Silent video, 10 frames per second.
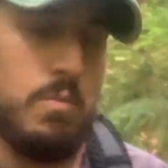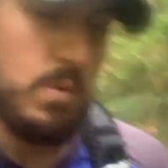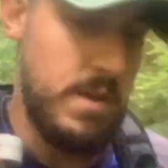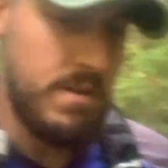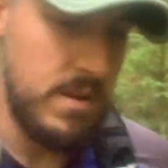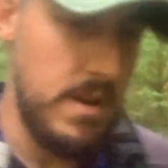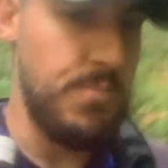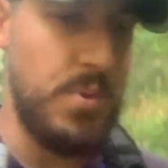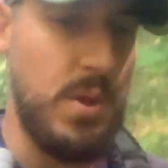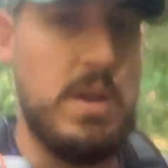watered up,
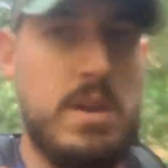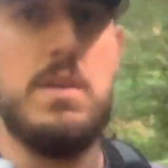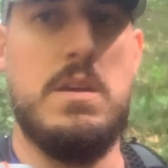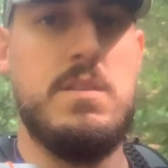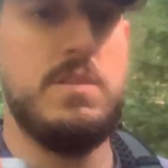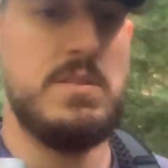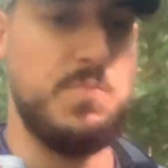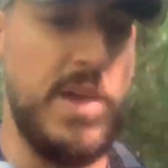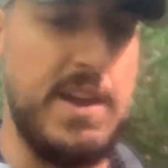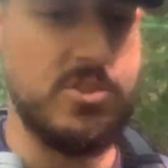
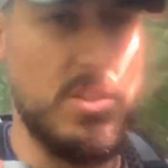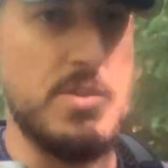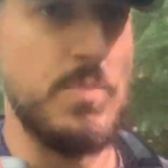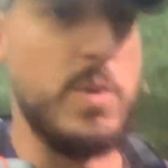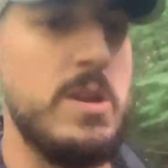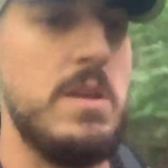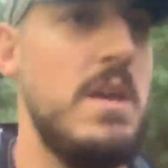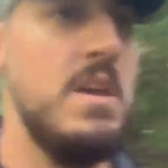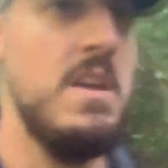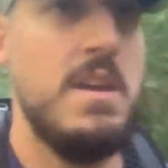splashed a little bit
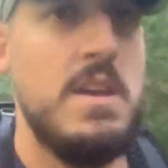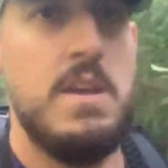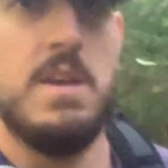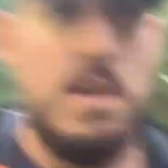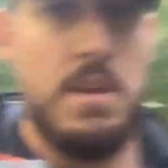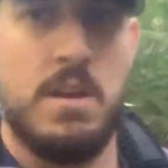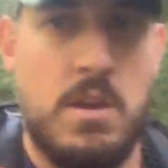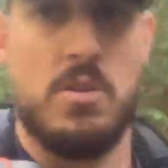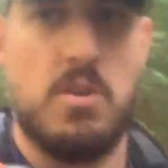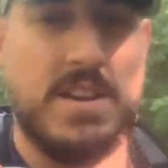
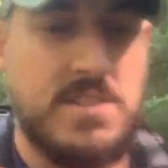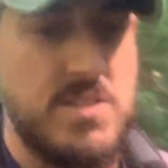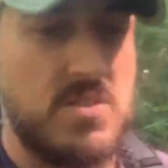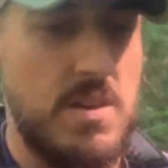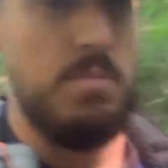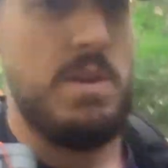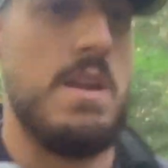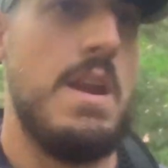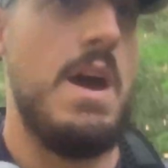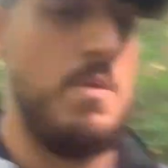across the stream,
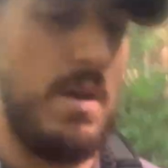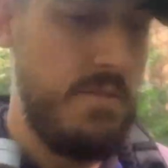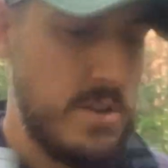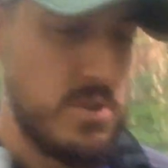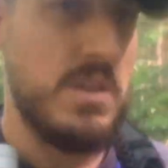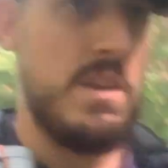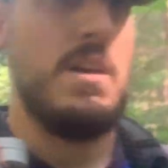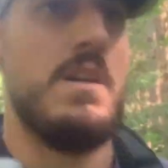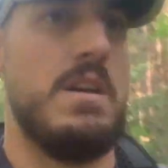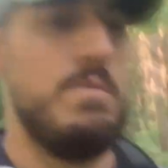and now we are officially
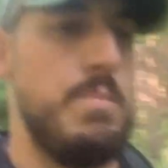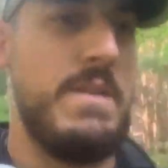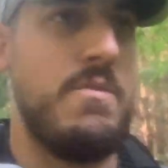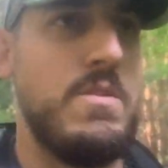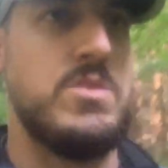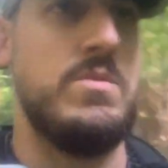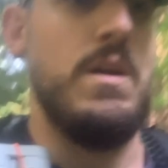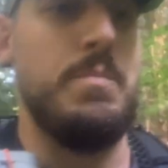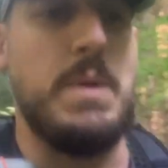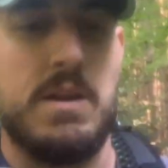on the Black Forest
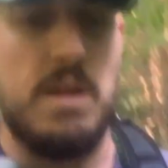Trail, back